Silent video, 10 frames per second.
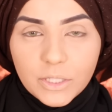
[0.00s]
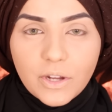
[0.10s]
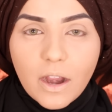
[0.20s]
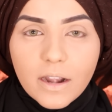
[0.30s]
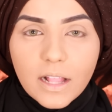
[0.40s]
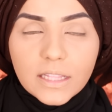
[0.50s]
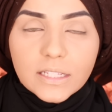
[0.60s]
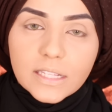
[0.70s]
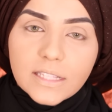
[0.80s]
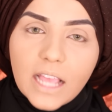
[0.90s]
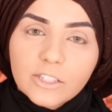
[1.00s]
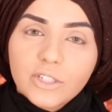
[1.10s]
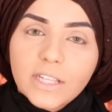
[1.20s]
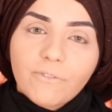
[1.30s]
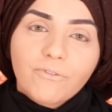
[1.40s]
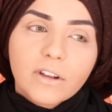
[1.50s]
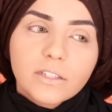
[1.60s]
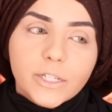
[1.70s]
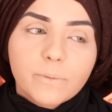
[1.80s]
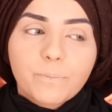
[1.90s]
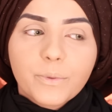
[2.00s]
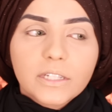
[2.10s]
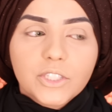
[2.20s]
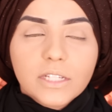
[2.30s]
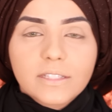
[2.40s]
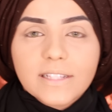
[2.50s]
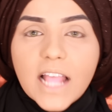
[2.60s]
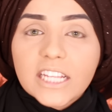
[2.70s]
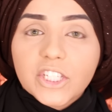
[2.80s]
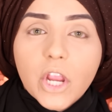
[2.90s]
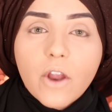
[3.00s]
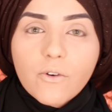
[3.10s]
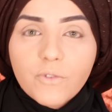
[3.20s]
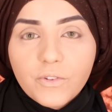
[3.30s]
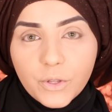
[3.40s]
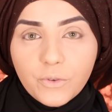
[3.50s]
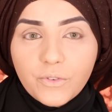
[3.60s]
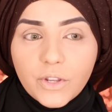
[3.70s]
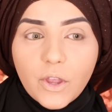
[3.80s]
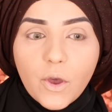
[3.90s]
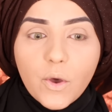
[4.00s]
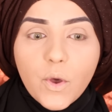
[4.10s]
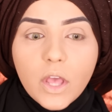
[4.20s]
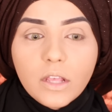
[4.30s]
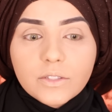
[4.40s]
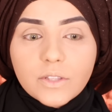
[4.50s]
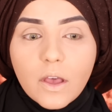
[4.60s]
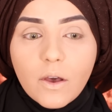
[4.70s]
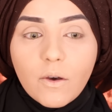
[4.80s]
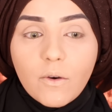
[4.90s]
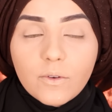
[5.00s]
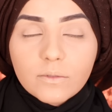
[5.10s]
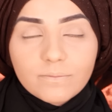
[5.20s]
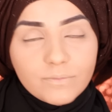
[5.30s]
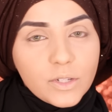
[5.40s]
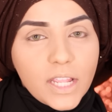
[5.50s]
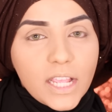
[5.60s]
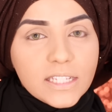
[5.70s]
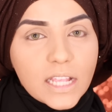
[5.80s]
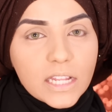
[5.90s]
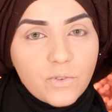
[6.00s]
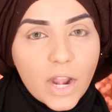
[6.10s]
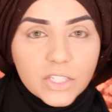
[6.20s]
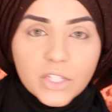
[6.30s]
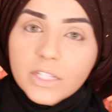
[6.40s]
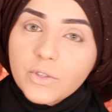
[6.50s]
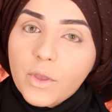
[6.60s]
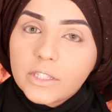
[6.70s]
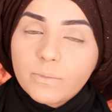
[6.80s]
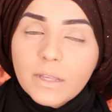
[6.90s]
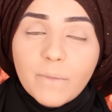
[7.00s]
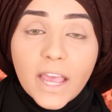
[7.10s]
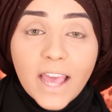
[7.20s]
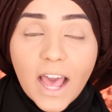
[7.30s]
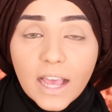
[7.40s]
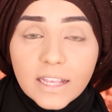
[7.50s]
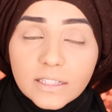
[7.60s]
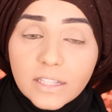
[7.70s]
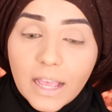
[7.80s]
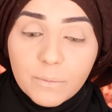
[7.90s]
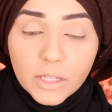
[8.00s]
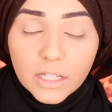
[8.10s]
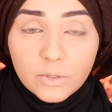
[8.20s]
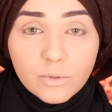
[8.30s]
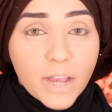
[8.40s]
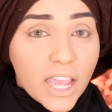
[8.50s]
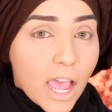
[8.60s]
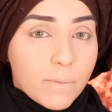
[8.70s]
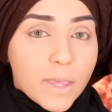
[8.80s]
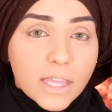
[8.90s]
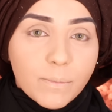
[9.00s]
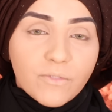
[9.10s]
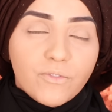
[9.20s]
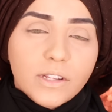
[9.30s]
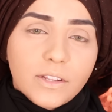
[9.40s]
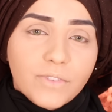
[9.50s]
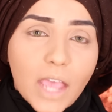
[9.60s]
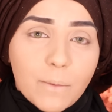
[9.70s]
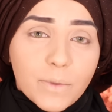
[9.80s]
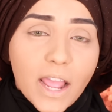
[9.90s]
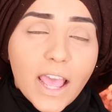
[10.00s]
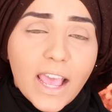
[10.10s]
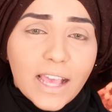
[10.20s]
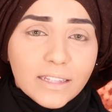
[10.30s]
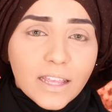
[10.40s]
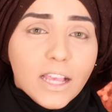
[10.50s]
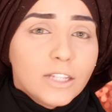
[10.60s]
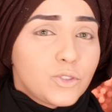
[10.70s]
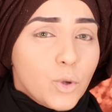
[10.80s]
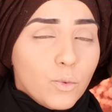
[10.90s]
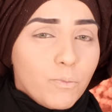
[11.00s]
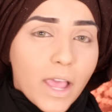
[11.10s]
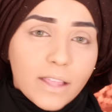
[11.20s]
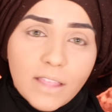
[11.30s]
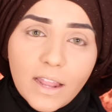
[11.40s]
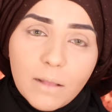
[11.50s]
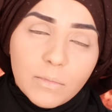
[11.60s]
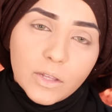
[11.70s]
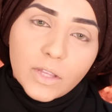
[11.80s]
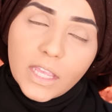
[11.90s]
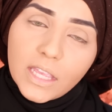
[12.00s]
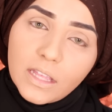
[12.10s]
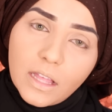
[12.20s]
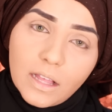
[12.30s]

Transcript: tutorial. This is actually a first impression slash review video. So today's attraction is going to be my eyes. I'm gonna do my eye makeup in front of camera, and don't mind that I'm looking